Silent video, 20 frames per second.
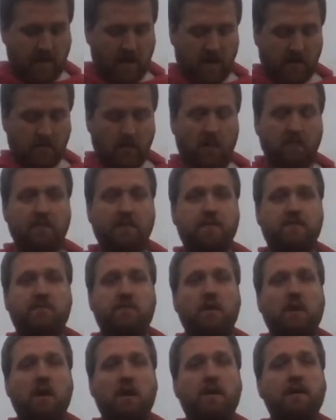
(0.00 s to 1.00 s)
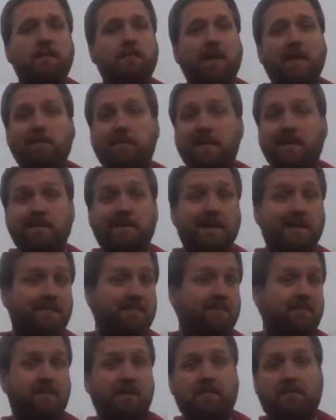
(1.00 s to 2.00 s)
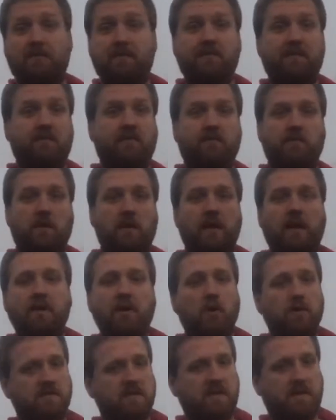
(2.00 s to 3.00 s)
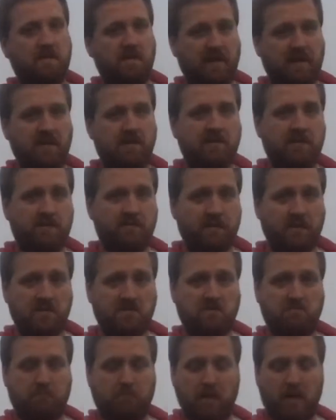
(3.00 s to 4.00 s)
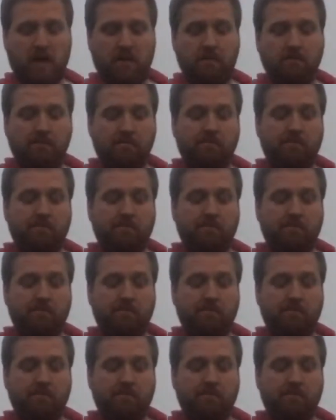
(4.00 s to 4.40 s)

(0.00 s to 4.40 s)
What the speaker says: I love this run. It might be like 5th or 6th run. I know it's on the later generation, but